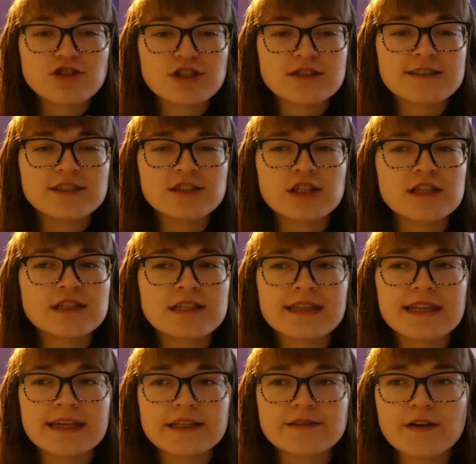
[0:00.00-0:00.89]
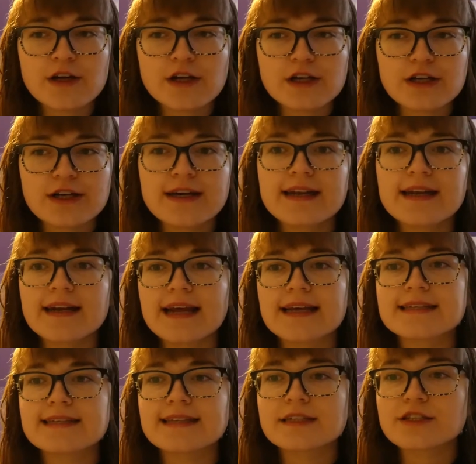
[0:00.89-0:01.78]
She says she doesn't think it's very good, and
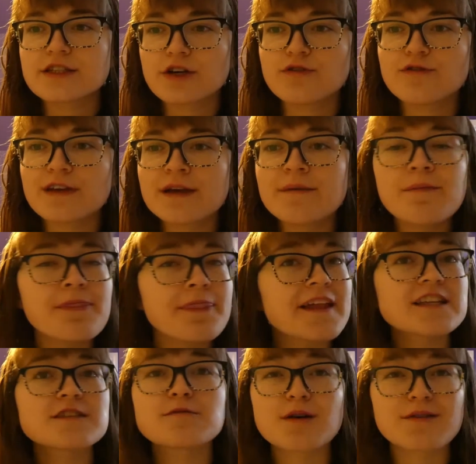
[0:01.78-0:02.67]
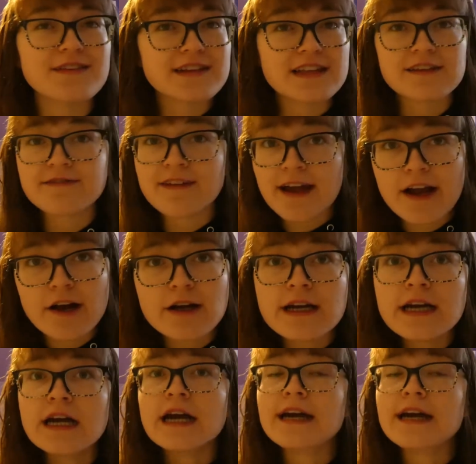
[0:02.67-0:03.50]
I said, Sophie, that's perfectly fair,